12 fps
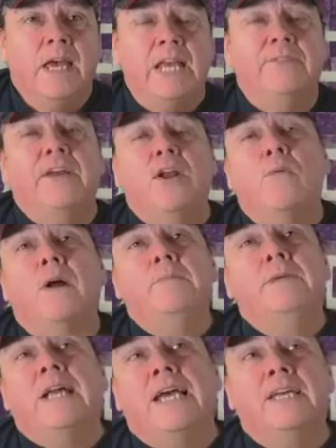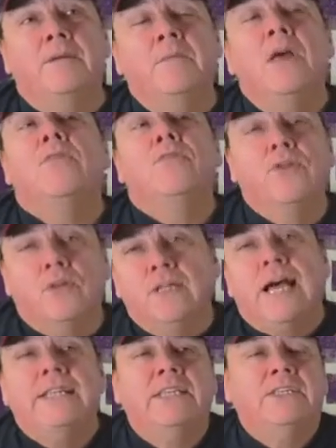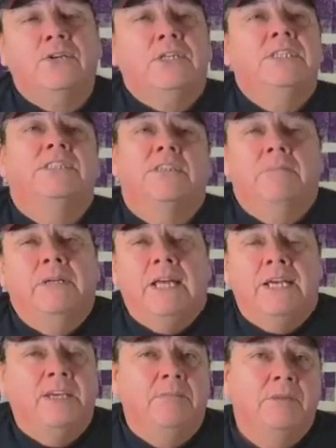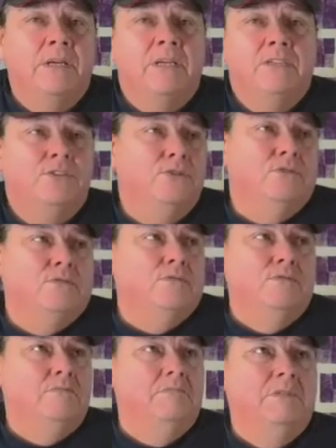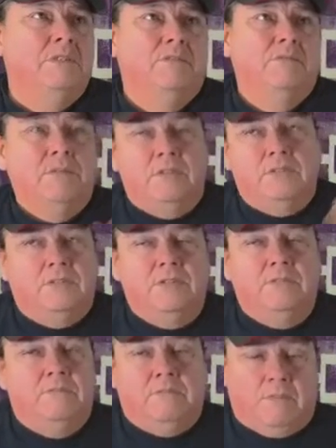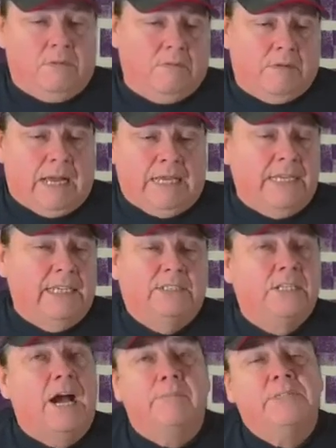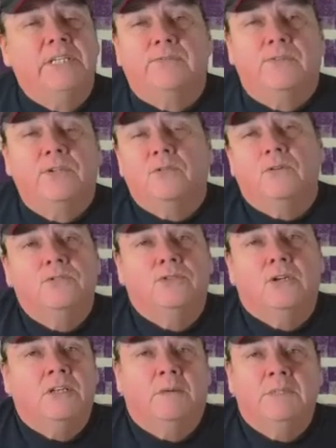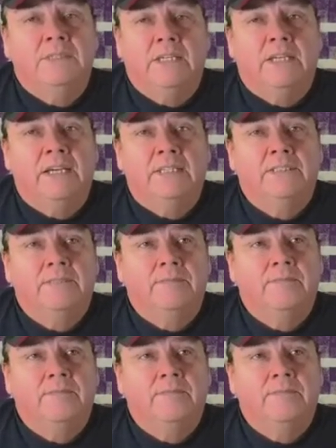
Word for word: And if they don't want to be like him, they're glad that there is somebody like him to, you know, to, I guess, compensate for their own shortcomings, I guess.